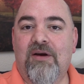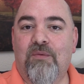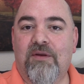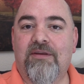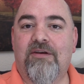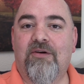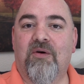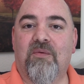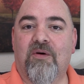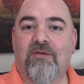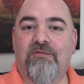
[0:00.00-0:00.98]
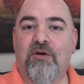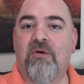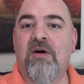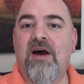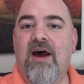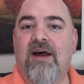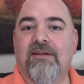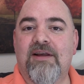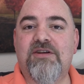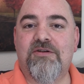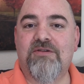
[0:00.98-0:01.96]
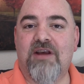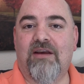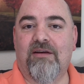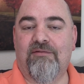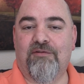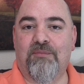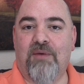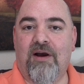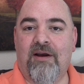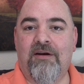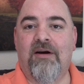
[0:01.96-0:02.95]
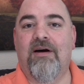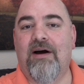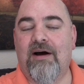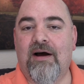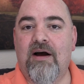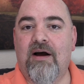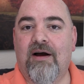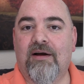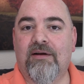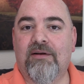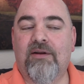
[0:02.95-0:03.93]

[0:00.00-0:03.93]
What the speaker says: within your worldview unless you take it from mine, ha ha ha.